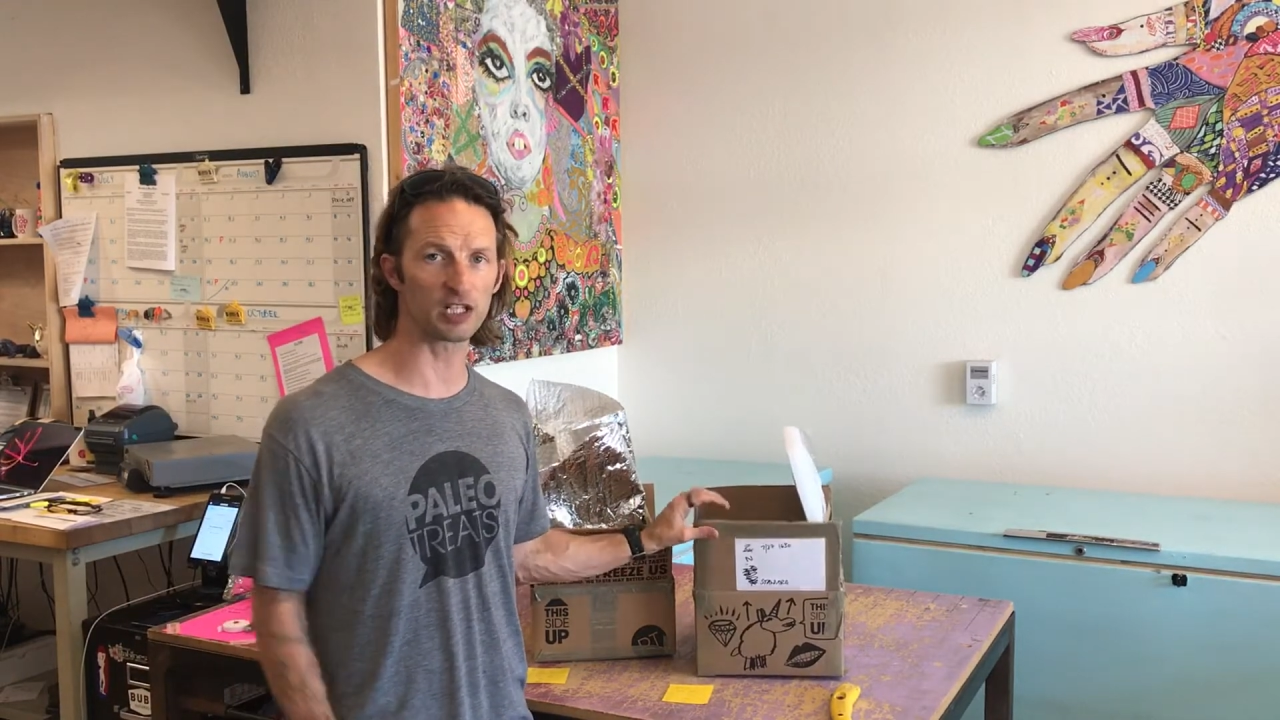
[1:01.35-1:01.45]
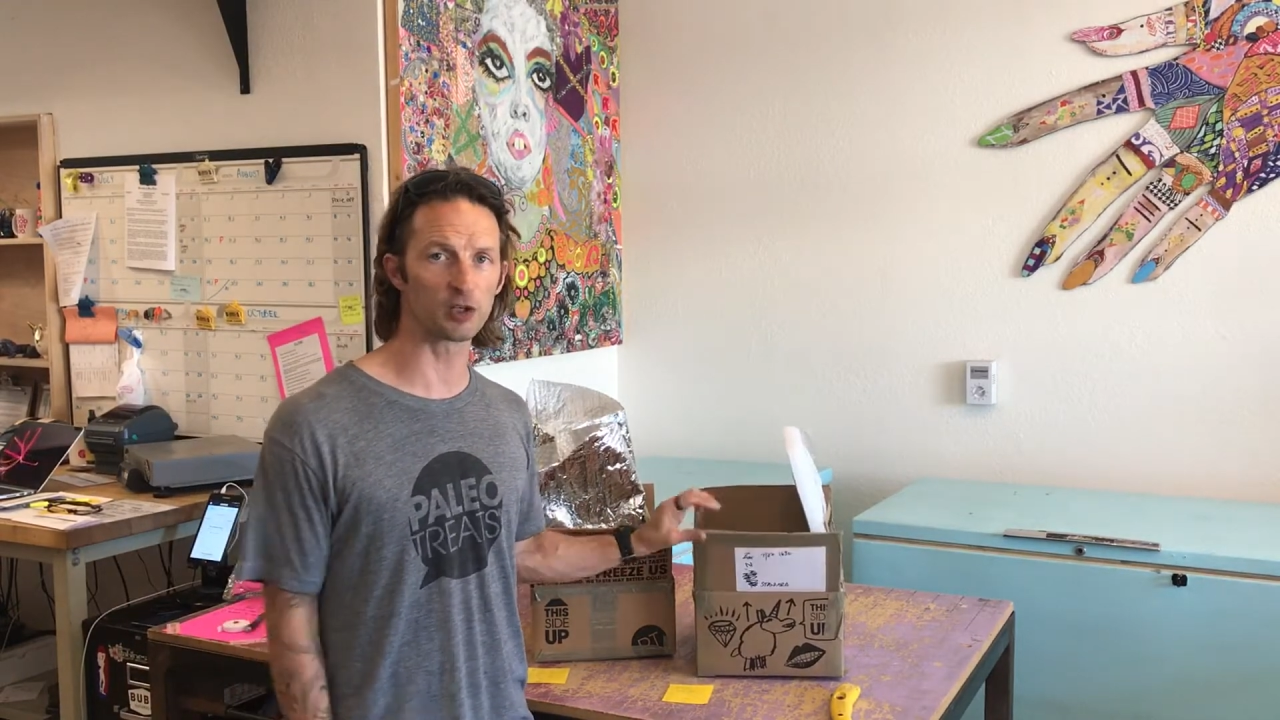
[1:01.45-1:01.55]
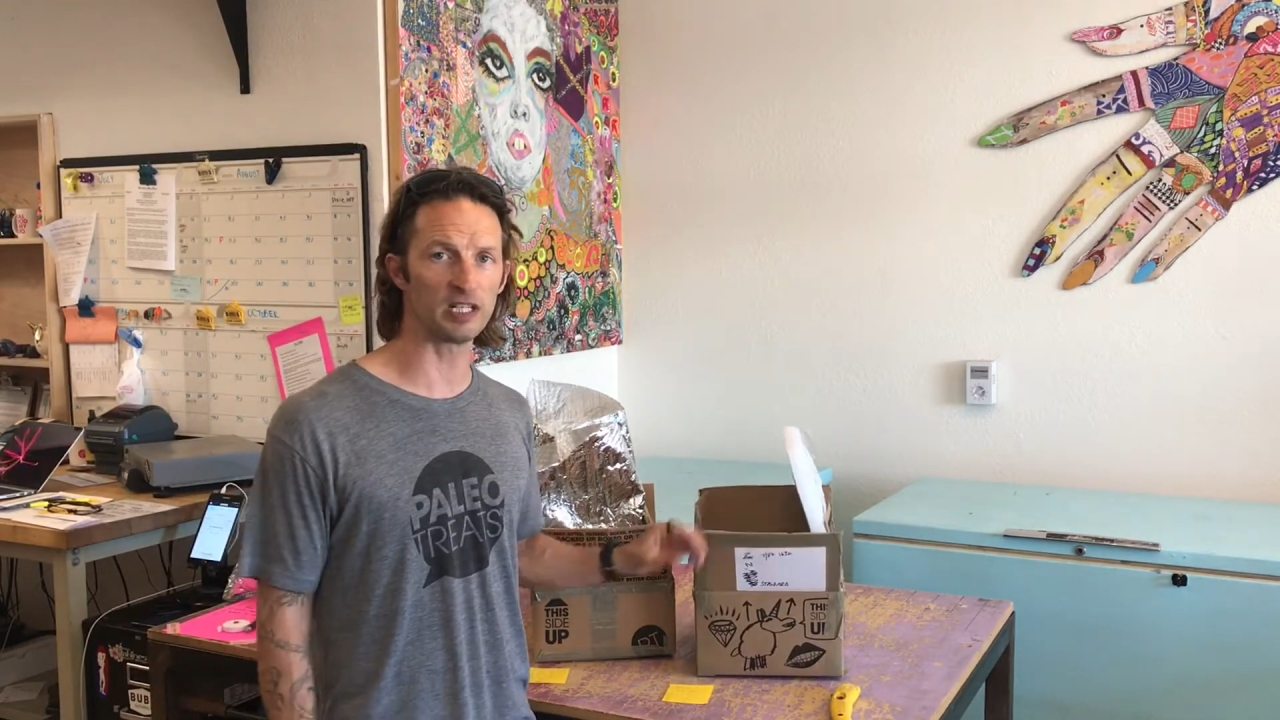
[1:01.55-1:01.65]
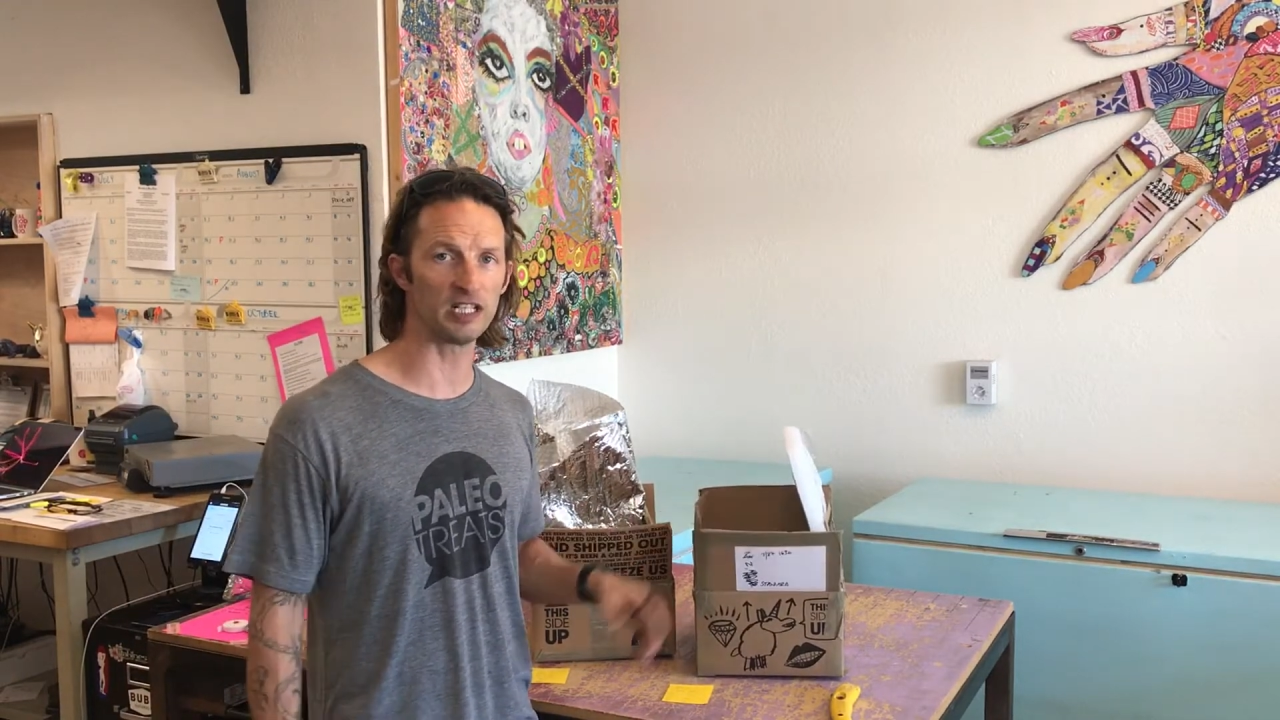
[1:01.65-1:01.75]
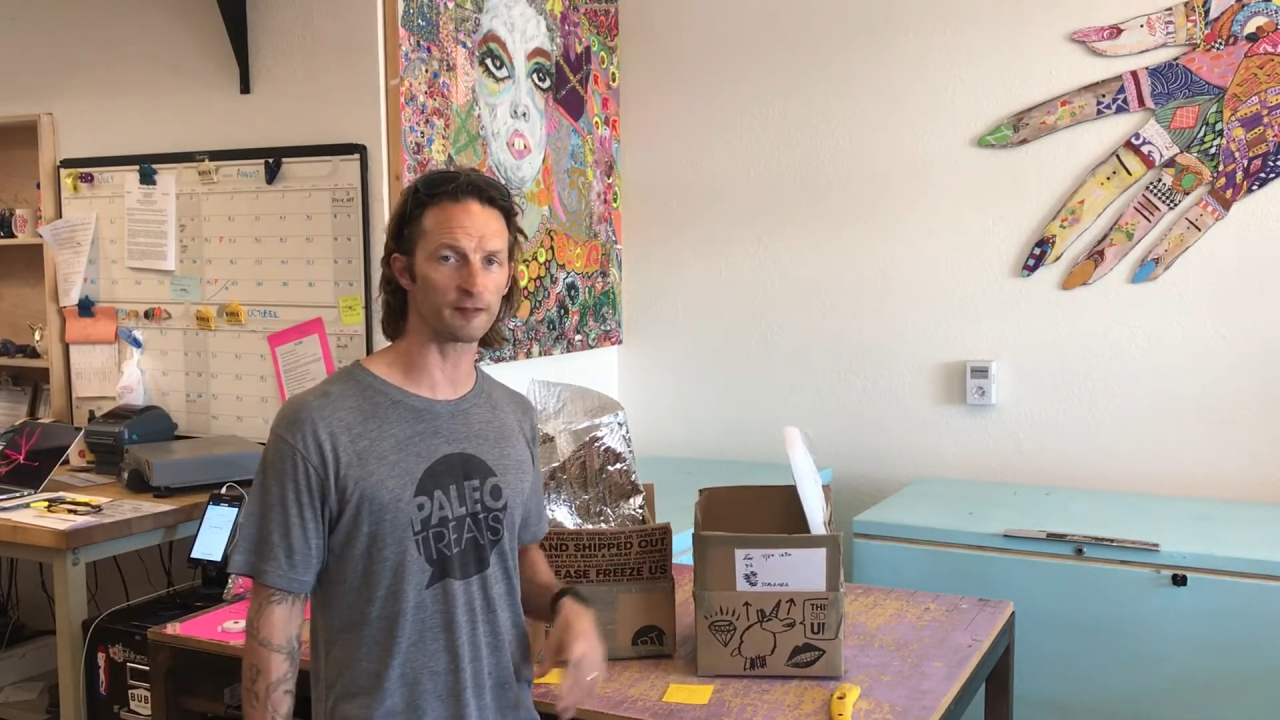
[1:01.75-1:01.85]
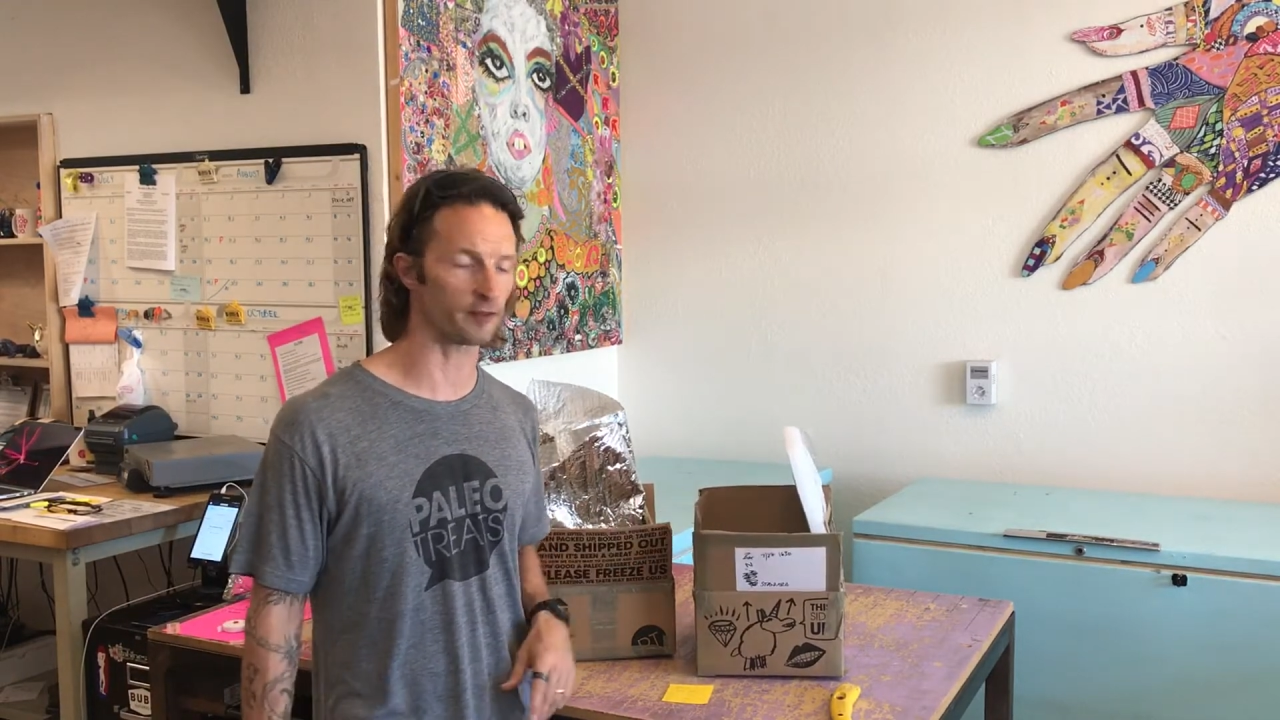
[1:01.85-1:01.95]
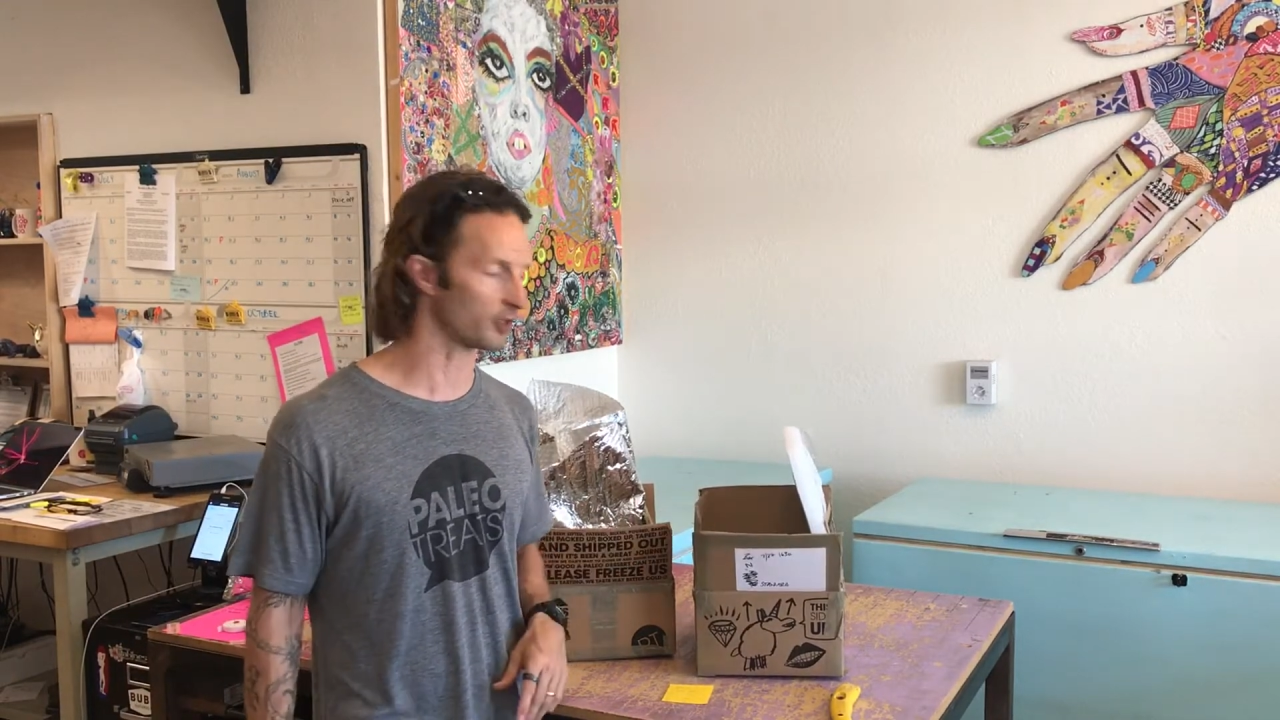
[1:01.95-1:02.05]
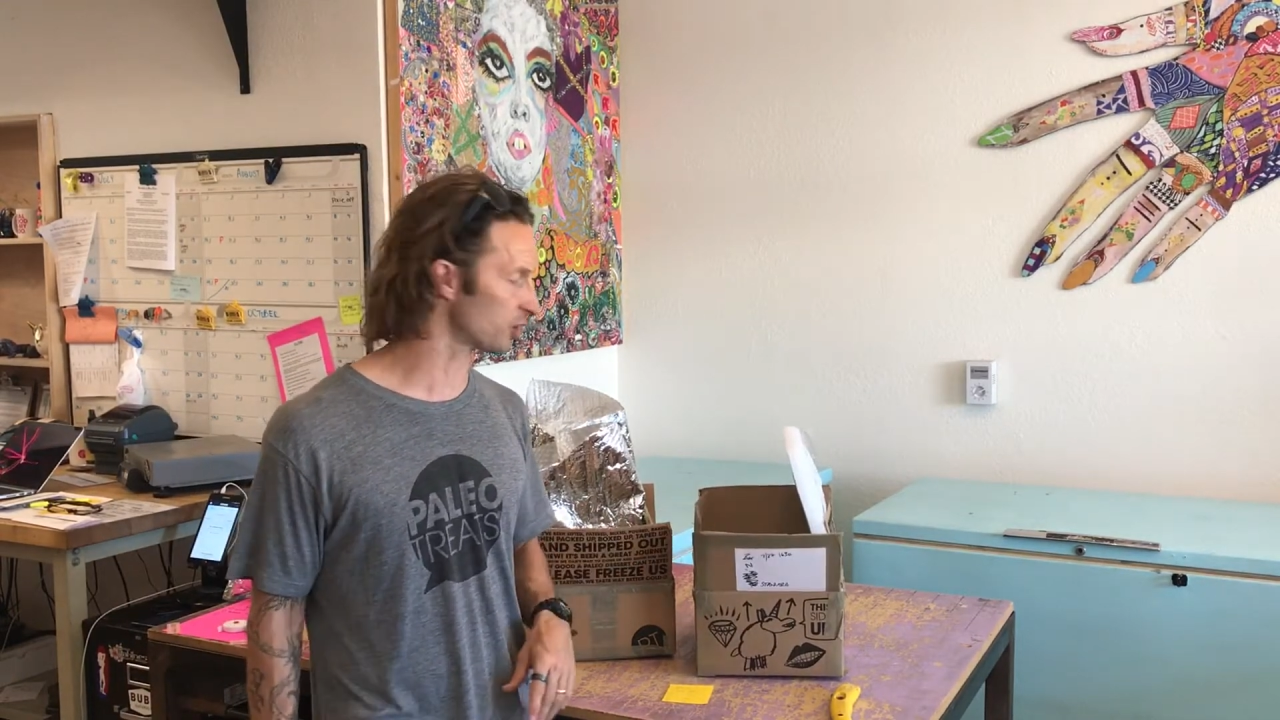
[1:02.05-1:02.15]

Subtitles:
degree difference.